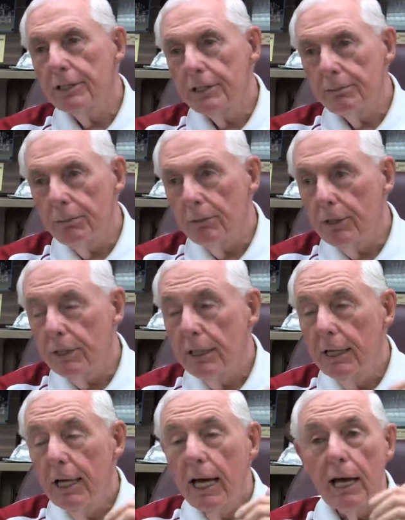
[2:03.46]
and support
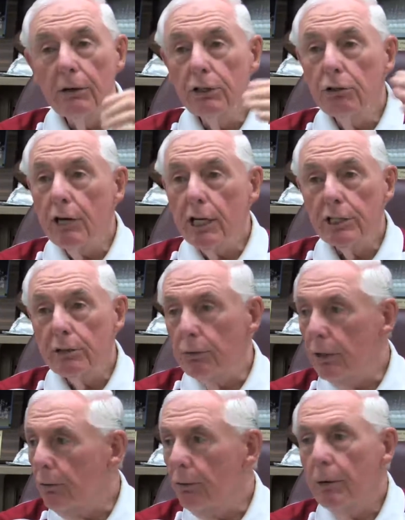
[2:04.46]
and direction.
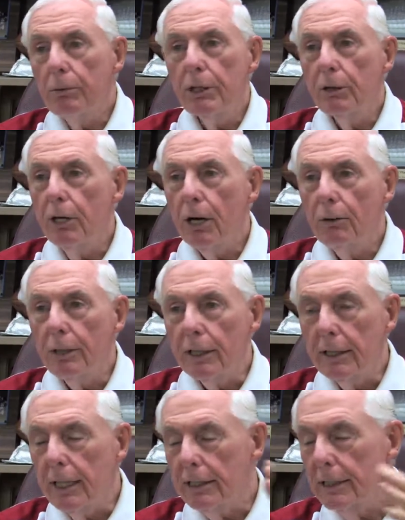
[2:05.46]
Where were you
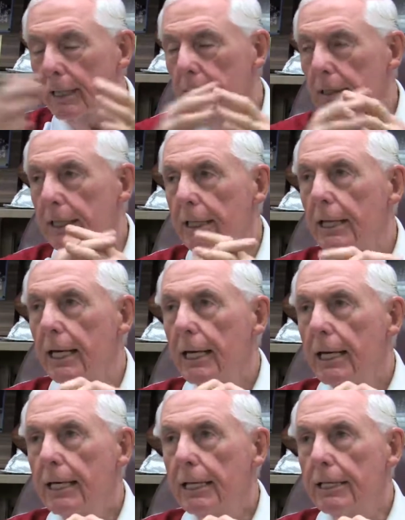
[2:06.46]
going, and that type of thing.
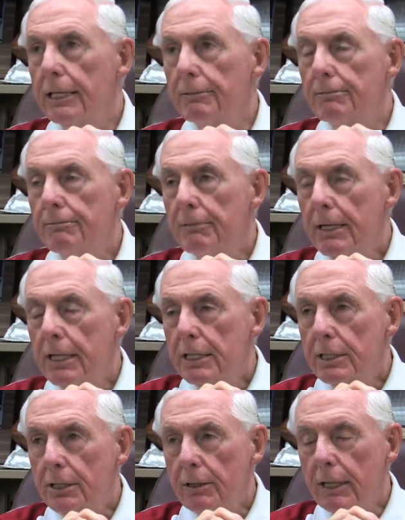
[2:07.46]

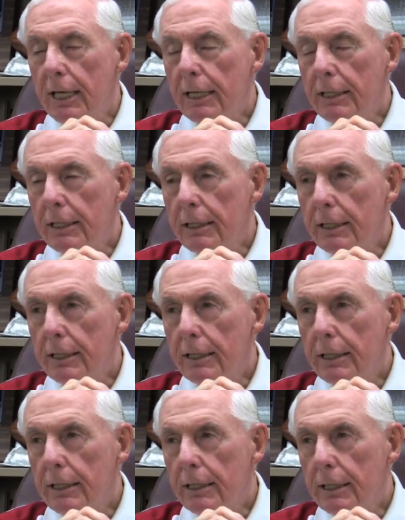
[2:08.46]
So that
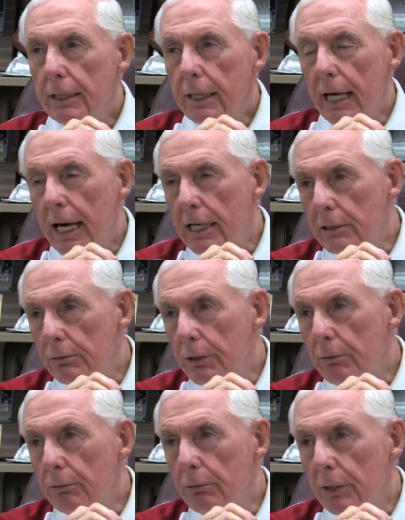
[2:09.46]
as
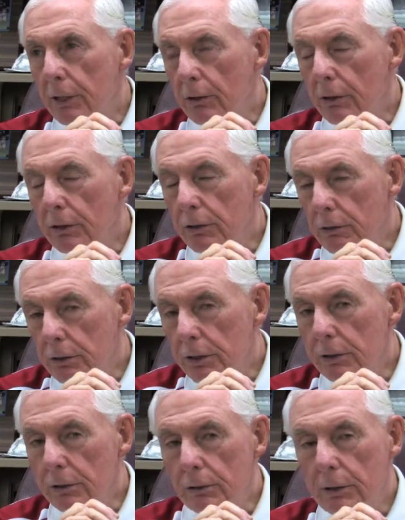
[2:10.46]
we went along through
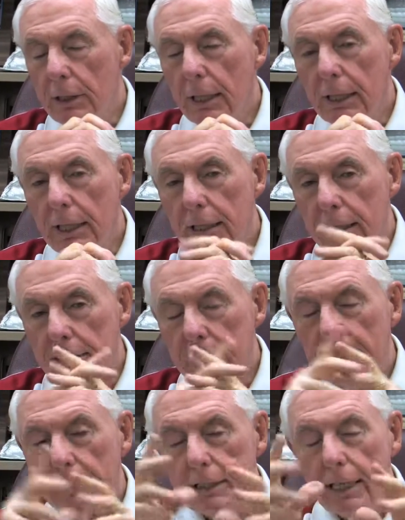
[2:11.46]
school, I
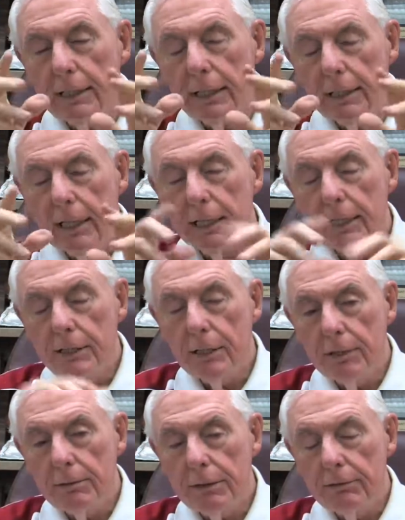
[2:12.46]
started to think in
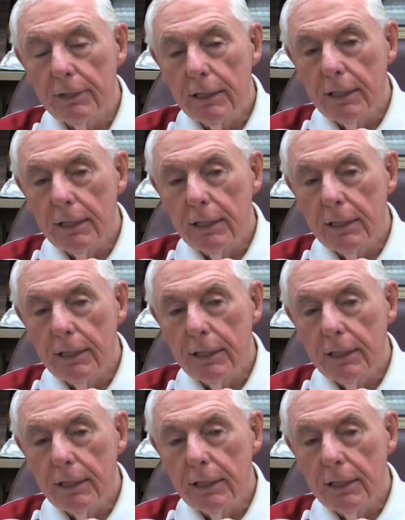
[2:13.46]
terms of,